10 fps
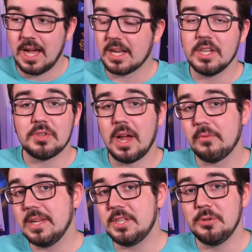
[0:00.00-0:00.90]
Not going to try
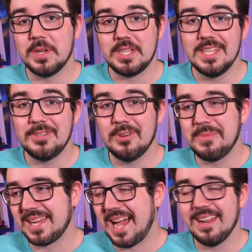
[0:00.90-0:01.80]
and read too much into it,
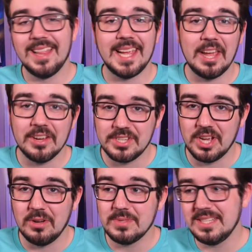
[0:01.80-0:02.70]
but kind of like Eric
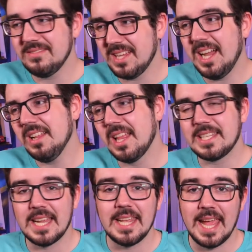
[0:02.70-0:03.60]
Jones and kind of
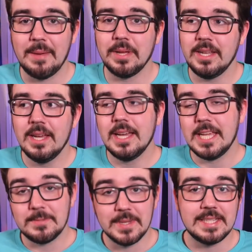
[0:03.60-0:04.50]
like Denny Hamlin,
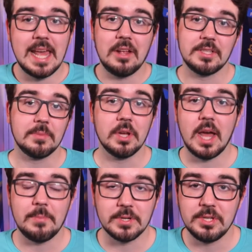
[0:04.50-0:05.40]
he's missed out on some good
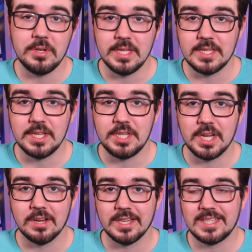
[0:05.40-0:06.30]
opportunities this
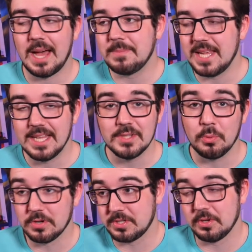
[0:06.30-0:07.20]
year. Top 10s
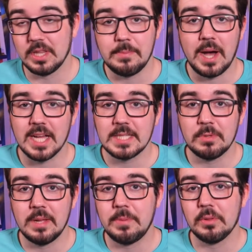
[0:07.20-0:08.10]
were certainly
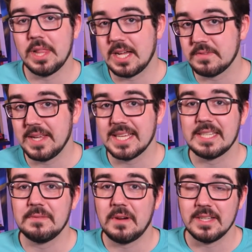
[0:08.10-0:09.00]
possible at both Las
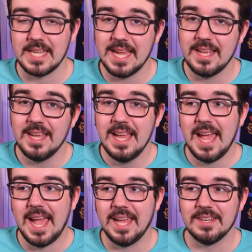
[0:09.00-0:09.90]
Vegas and Fontana,
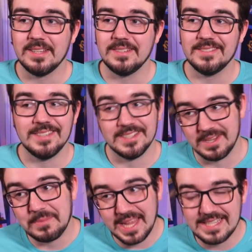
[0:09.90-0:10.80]
and In
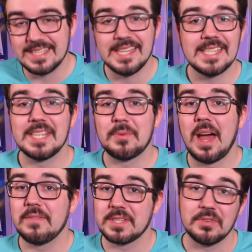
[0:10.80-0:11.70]
some cases, the incidents were
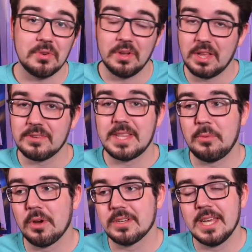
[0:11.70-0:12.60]
out of his control. In others, they
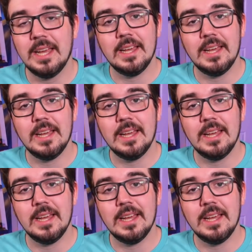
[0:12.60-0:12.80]
weren't.